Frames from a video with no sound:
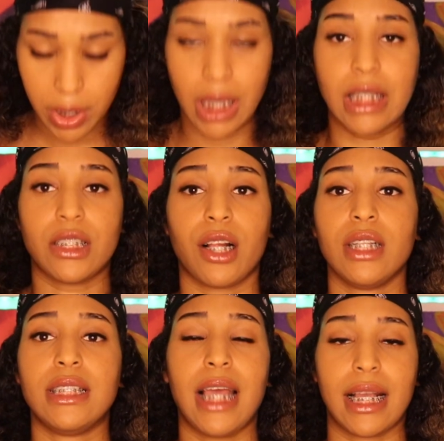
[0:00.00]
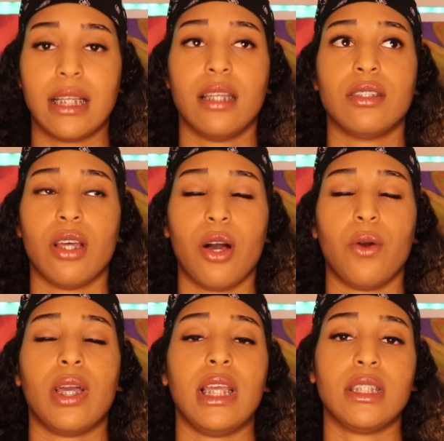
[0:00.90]
He started
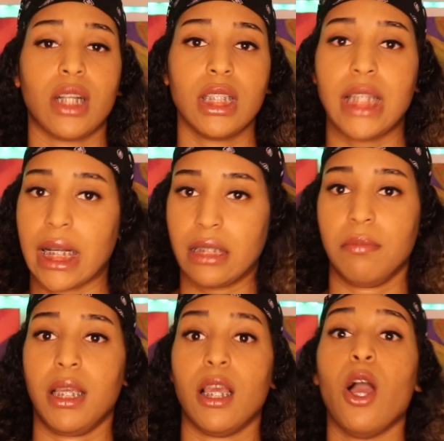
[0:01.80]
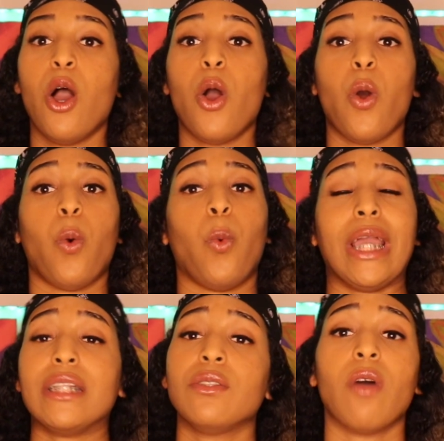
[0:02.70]
texting me
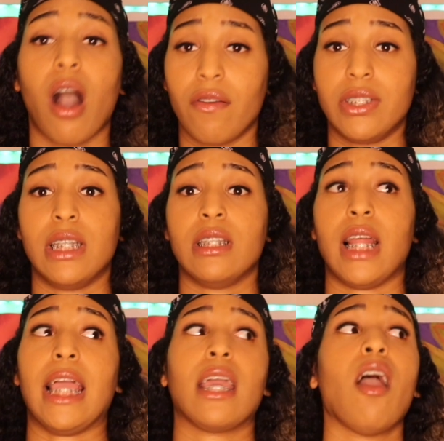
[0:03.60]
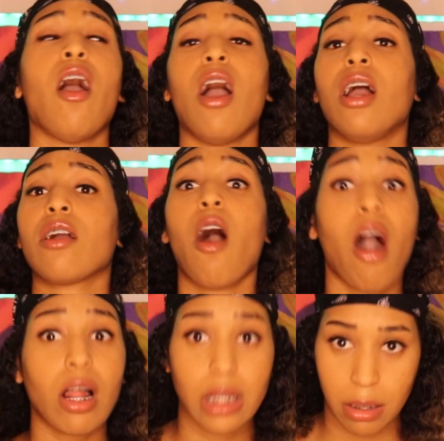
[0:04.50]
way too often, like
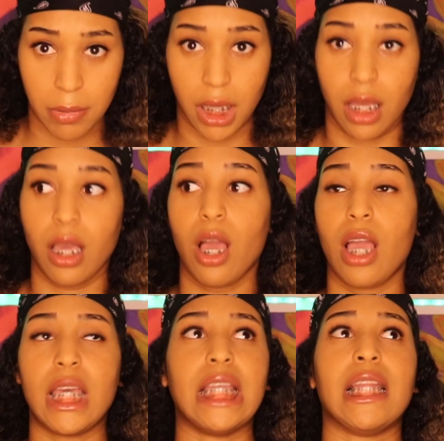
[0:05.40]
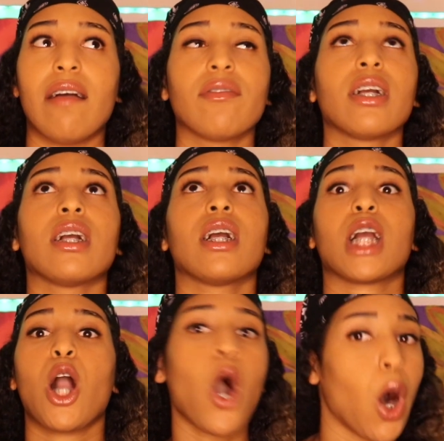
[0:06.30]
calling me. He never
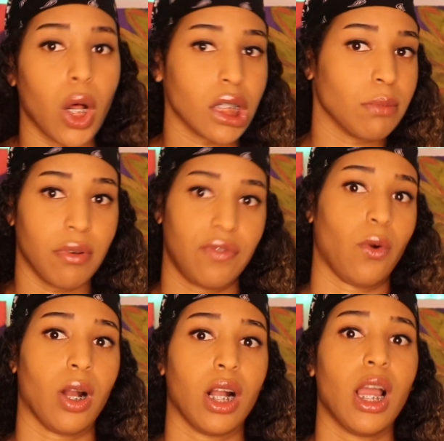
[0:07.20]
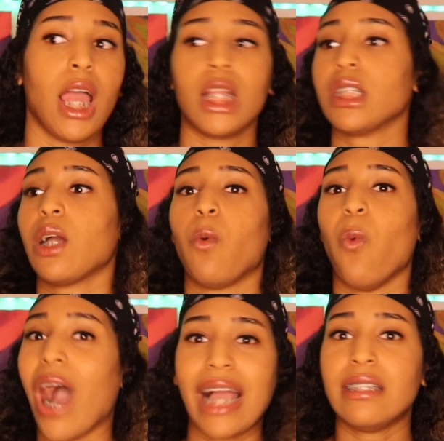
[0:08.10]
called before, and I was like,
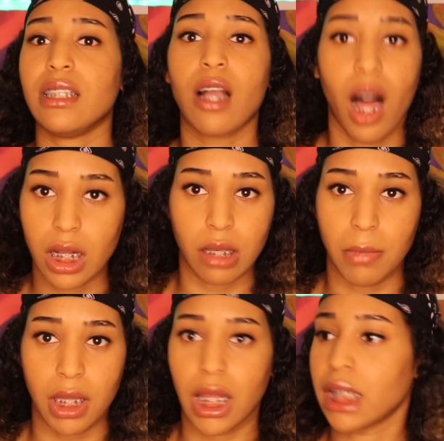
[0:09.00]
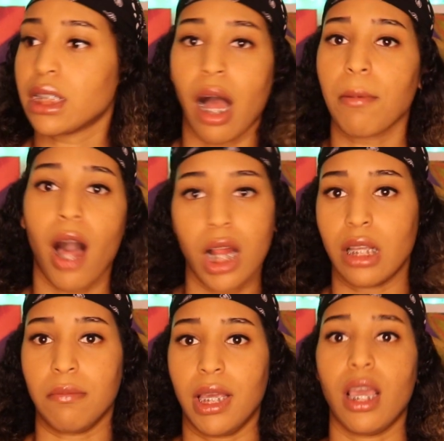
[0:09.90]
why is he calling me? Like, stop
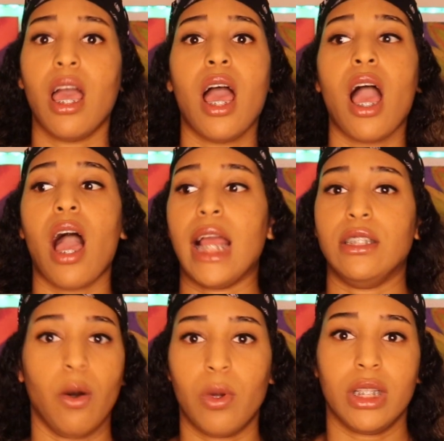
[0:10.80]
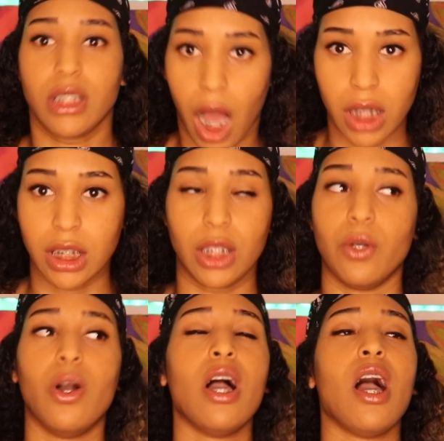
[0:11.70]
calling me, I don't want to talk to
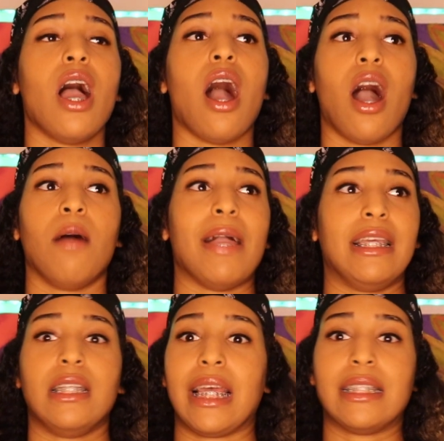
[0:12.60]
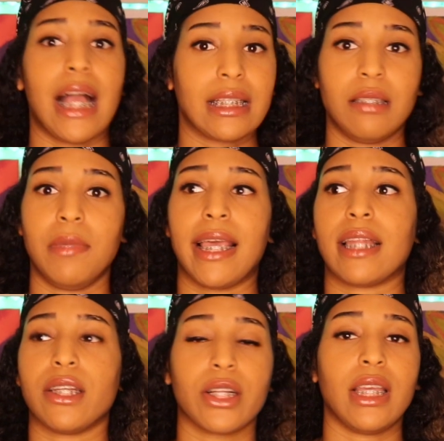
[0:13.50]
you. And he's like texting me
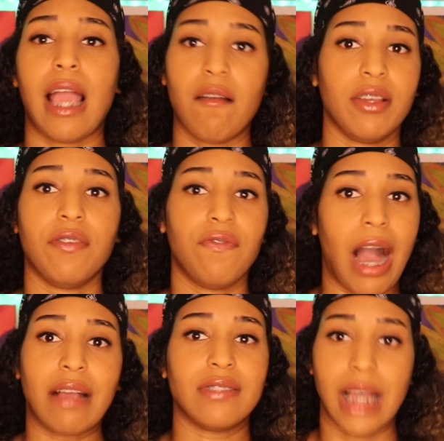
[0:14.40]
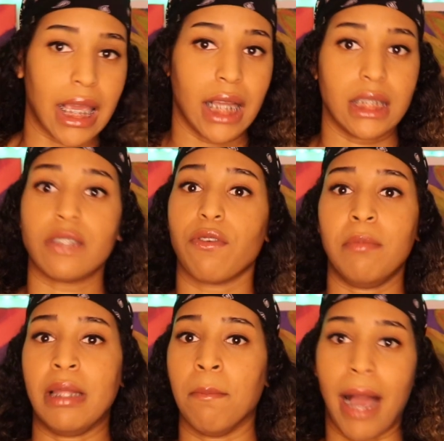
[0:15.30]
like literally every 5 seconds for
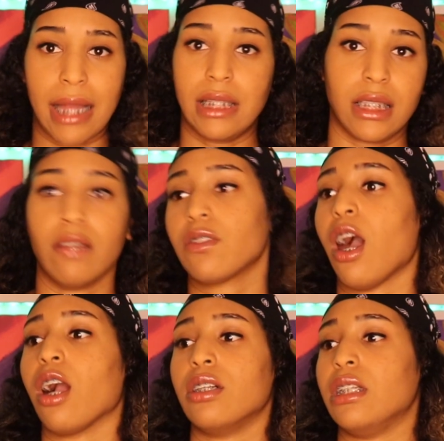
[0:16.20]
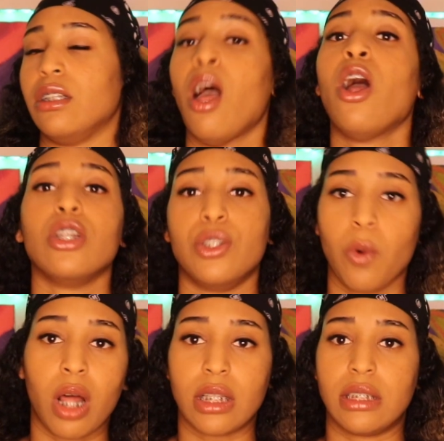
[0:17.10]
me to buy these gift cards and
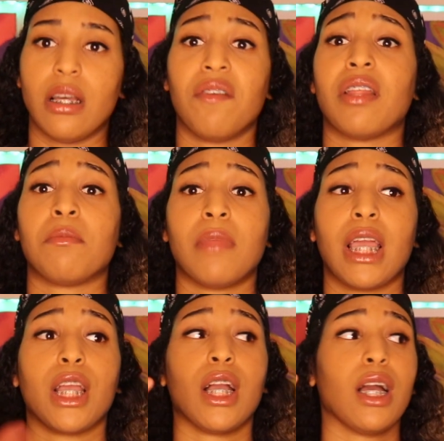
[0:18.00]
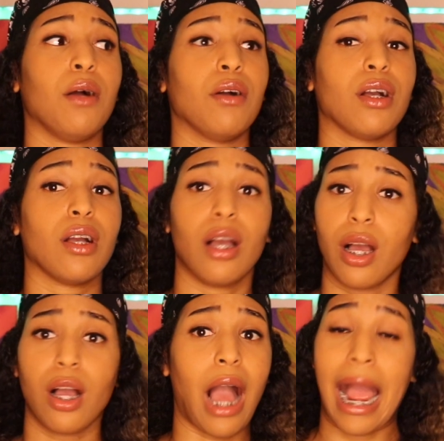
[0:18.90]
do all this stuff, and I'm like,
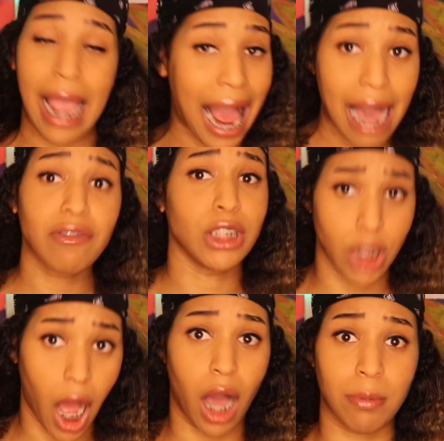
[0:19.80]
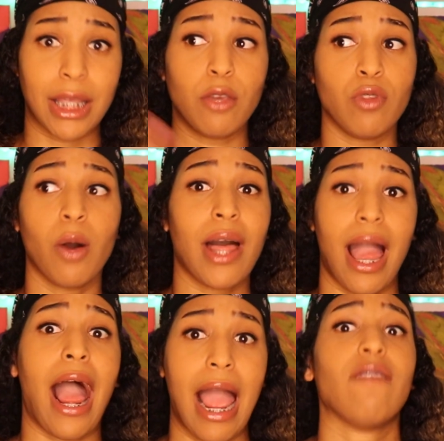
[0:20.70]
I have a job, like, you know,
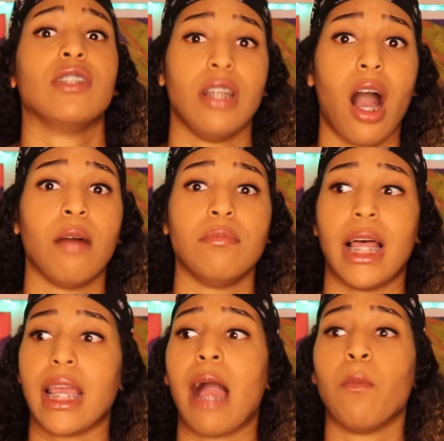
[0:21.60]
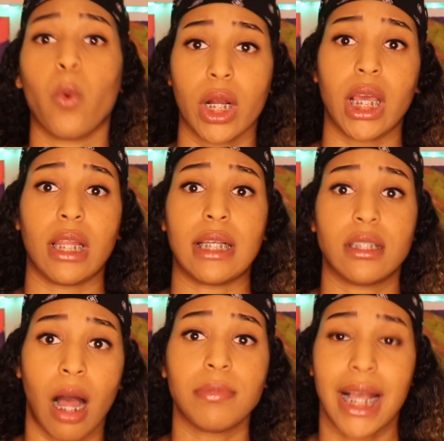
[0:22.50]
I have a job, like I'm working, like
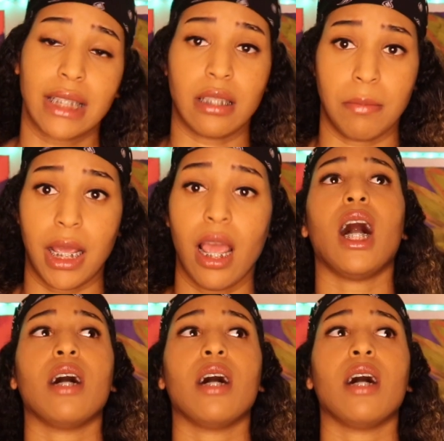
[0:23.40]
stop texting me.